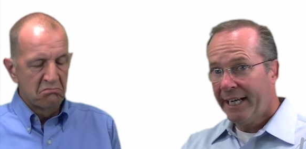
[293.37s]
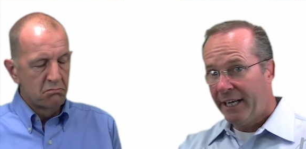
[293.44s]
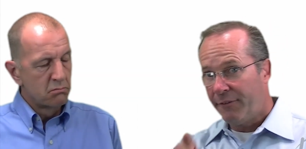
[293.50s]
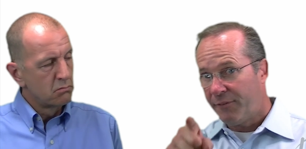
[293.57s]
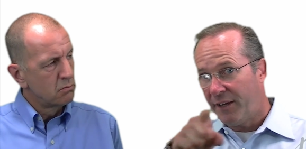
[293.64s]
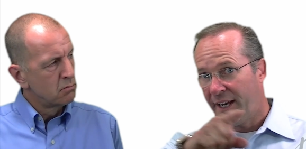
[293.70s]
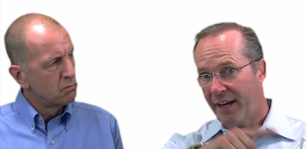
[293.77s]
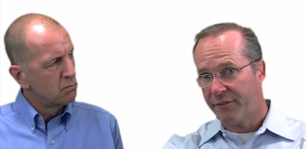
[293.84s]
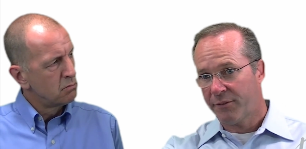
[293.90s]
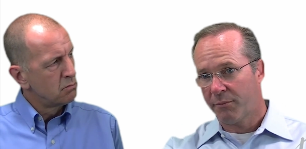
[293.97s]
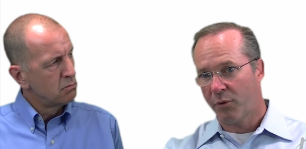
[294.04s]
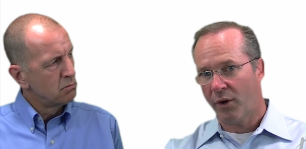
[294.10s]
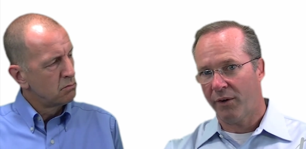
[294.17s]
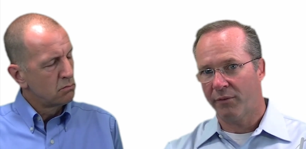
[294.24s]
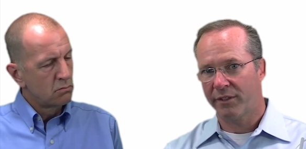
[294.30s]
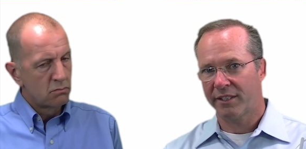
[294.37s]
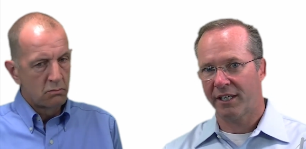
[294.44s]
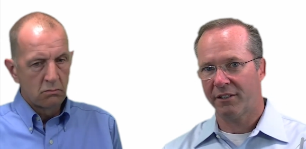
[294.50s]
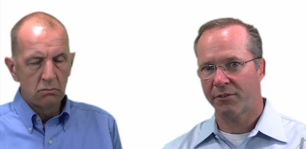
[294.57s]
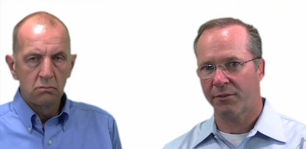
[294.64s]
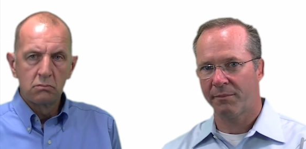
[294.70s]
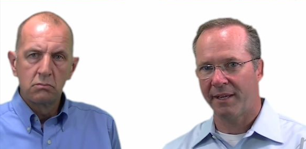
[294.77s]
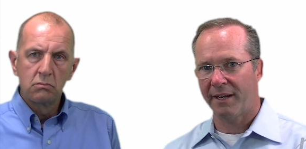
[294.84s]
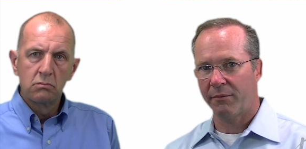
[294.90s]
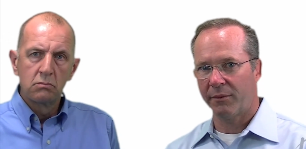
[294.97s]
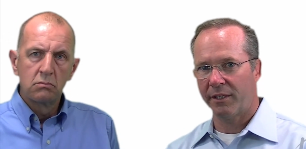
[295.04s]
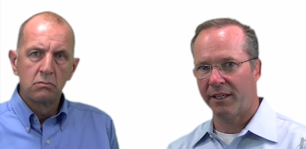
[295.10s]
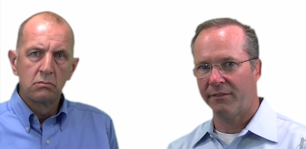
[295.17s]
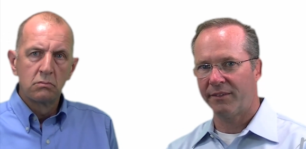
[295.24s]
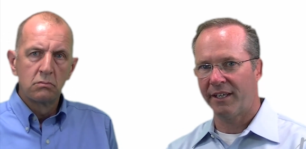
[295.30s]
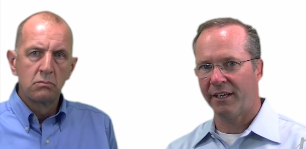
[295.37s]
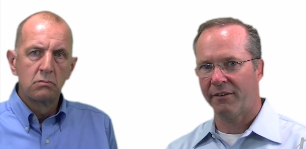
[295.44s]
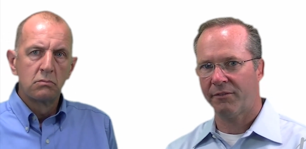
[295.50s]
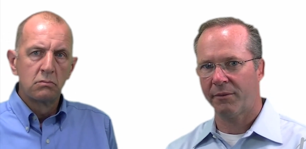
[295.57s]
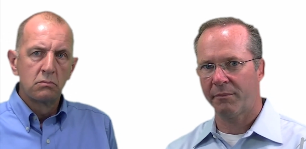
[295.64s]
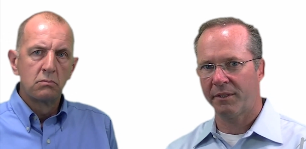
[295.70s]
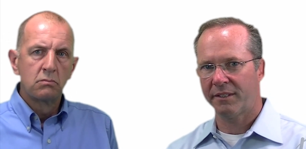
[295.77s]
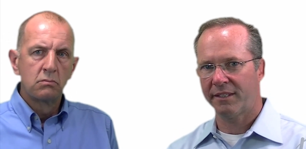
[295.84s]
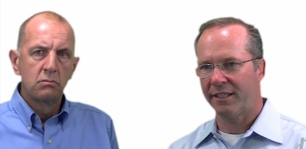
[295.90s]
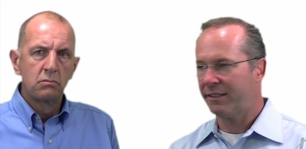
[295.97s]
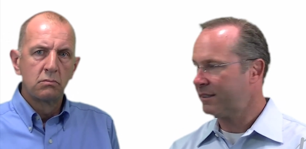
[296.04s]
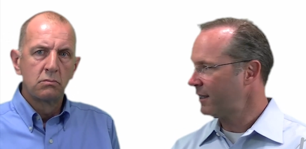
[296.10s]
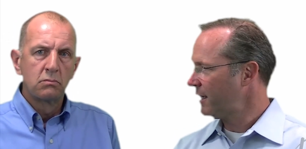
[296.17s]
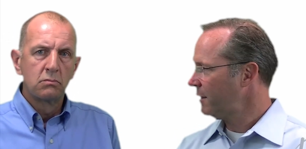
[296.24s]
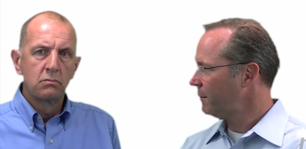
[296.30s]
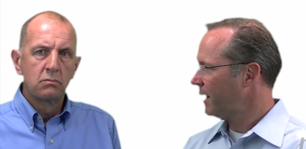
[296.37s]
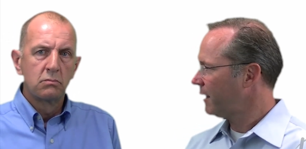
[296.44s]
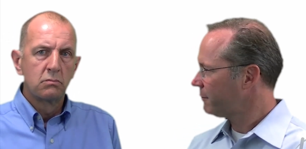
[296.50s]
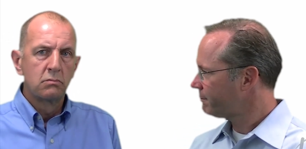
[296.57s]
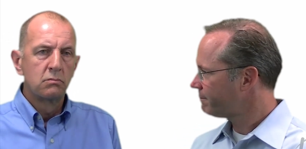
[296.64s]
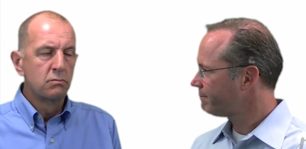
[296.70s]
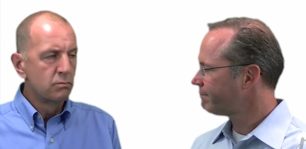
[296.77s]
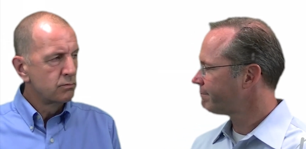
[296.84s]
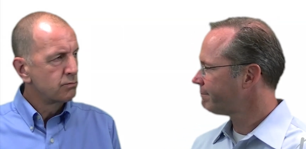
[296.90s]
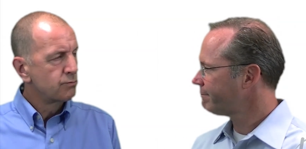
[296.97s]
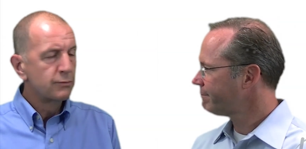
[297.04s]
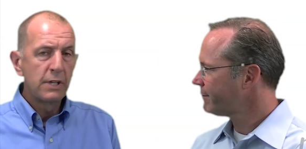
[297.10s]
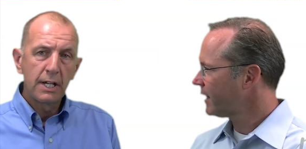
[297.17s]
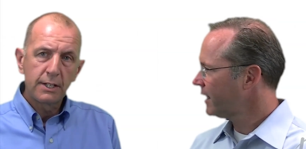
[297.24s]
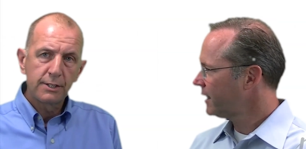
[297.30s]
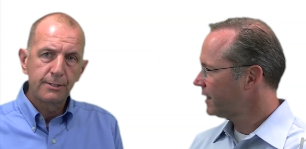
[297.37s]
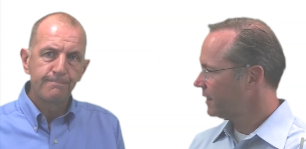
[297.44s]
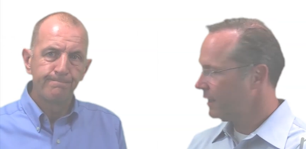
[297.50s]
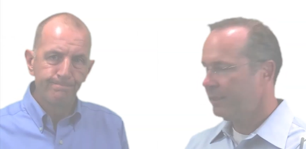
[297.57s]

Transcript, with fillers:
Speaker 1: If you have some great results from that, we'd love to hear from you. Send us an email. Thanks.